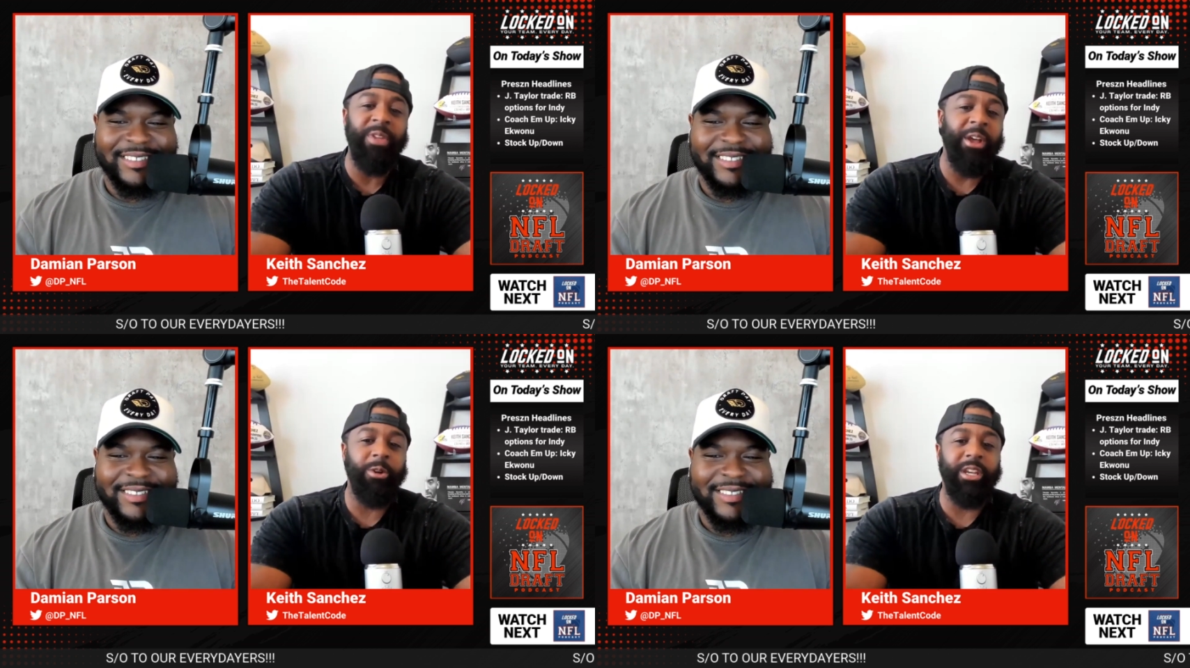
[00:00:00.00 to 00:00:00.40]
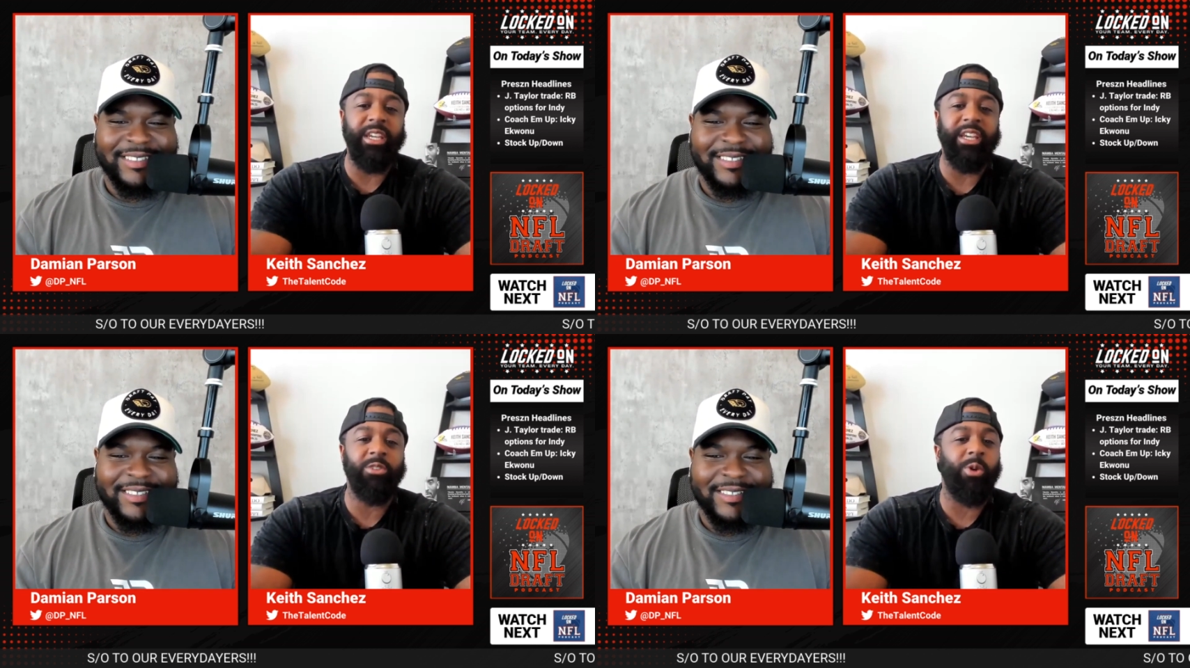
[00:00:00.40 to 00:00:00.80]
Speaker 1: it get
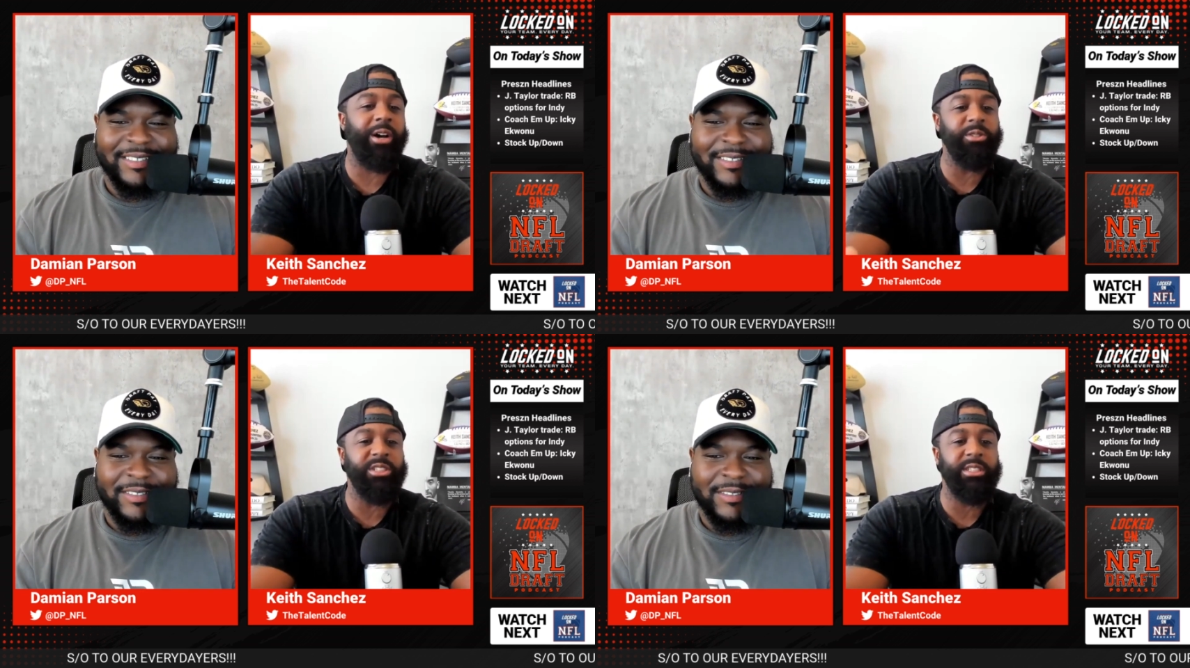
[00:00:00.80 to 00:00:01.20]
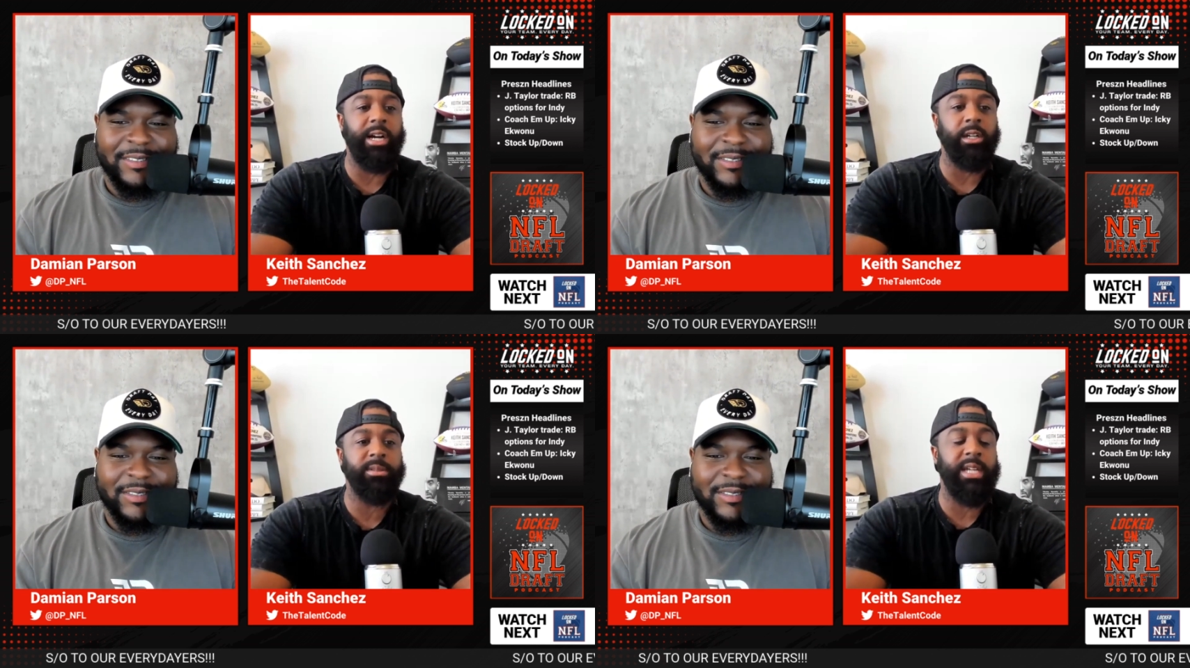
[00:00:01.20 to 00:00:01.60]
Klano and stock up,
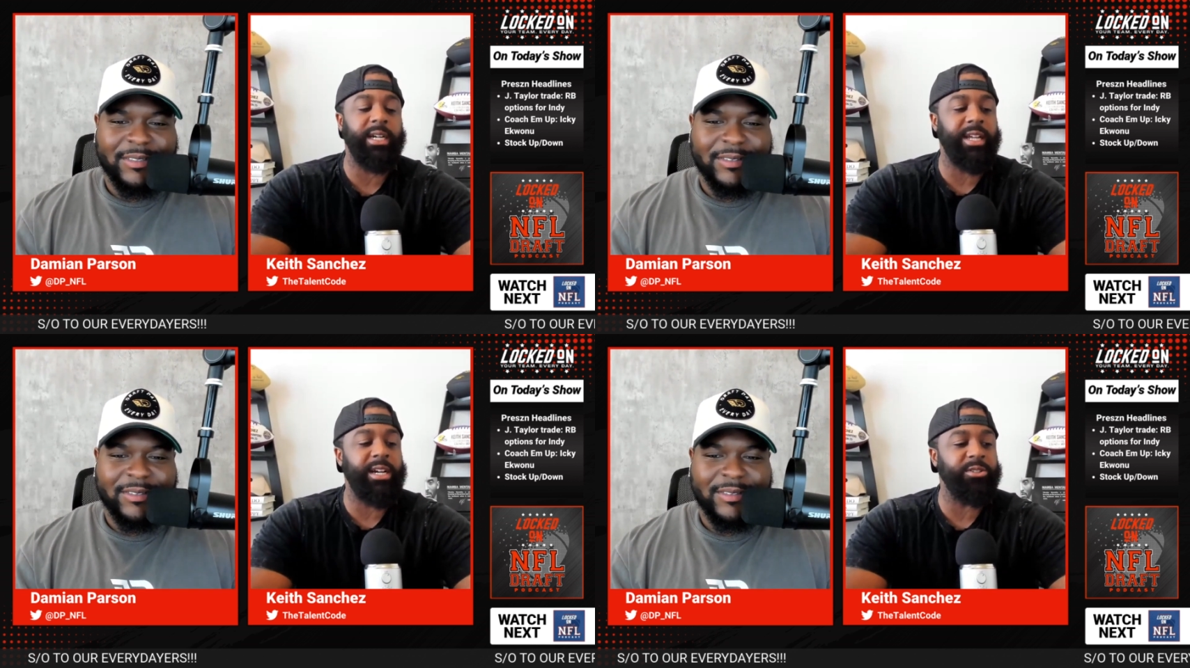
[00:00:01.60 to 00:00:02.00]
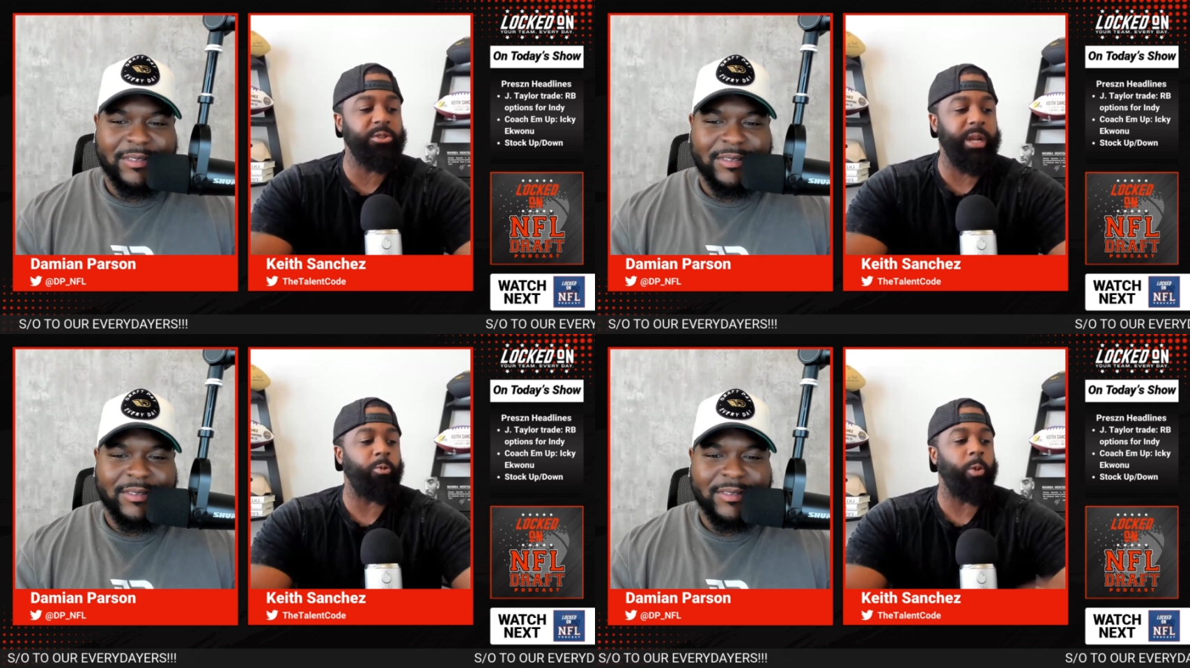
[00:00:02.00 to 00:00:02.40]
stock down. So that
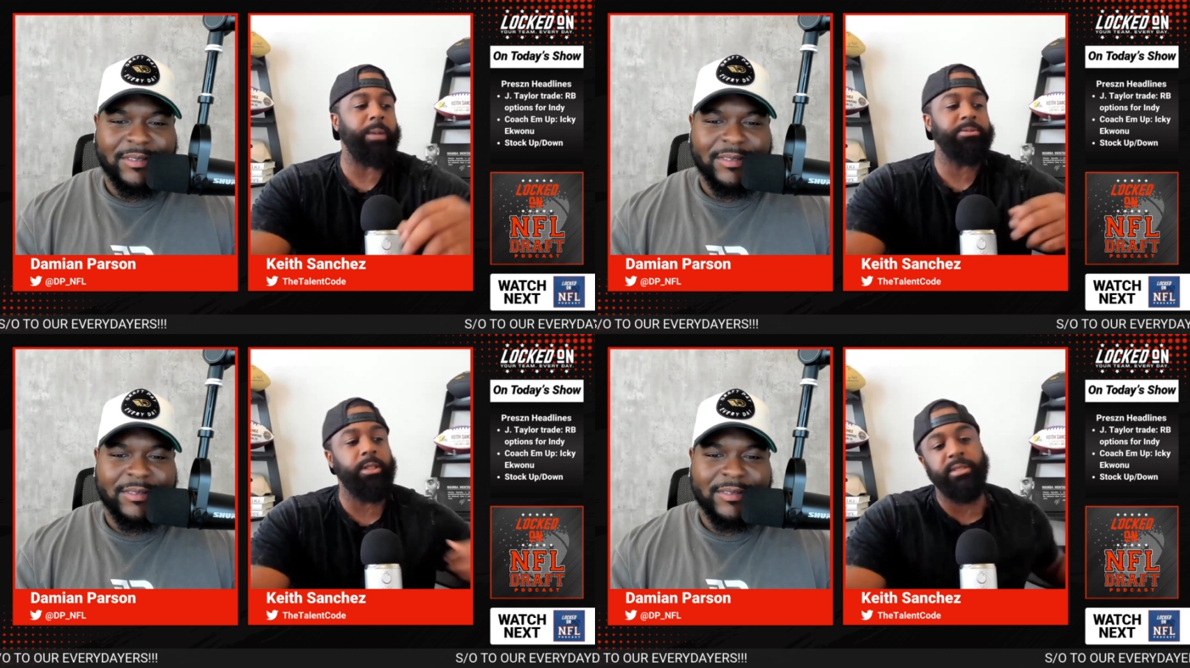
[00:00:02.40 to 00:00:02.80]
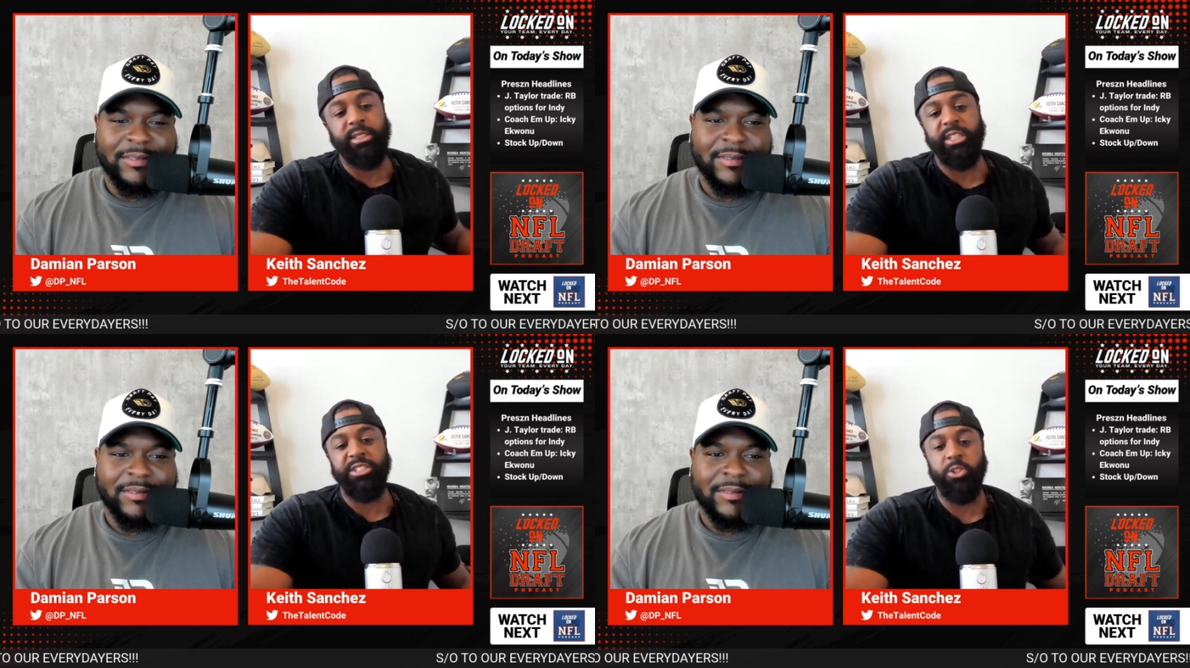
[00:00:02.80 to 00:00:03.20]
wraps up today's show,
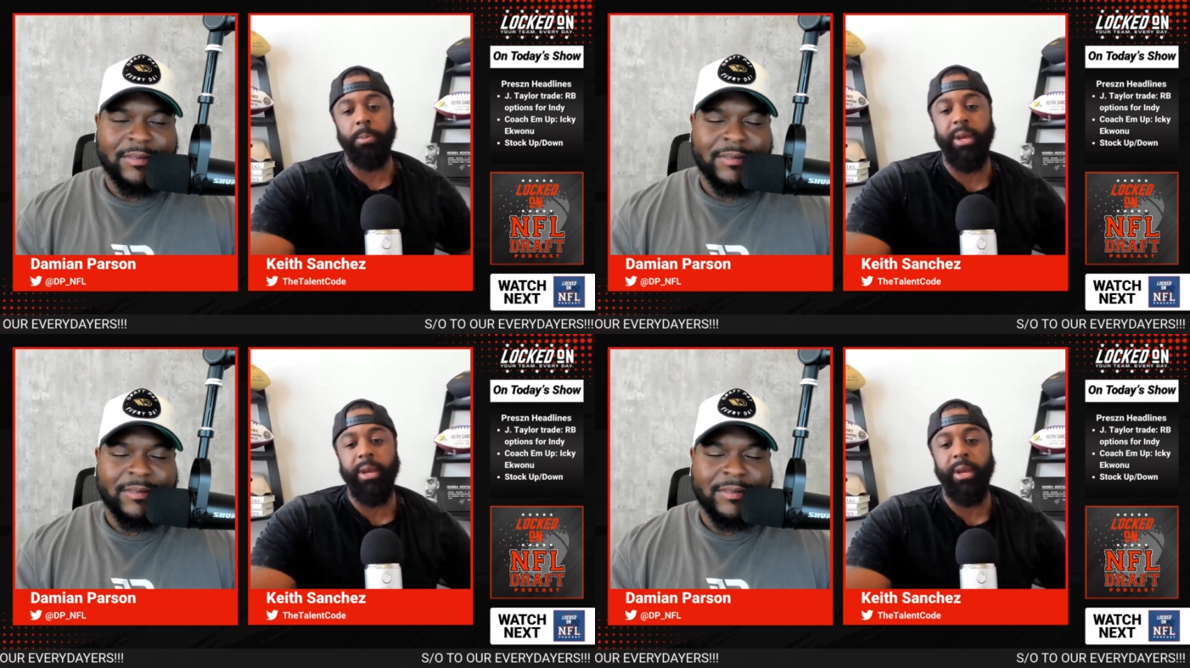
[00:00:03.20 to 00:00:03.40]
man.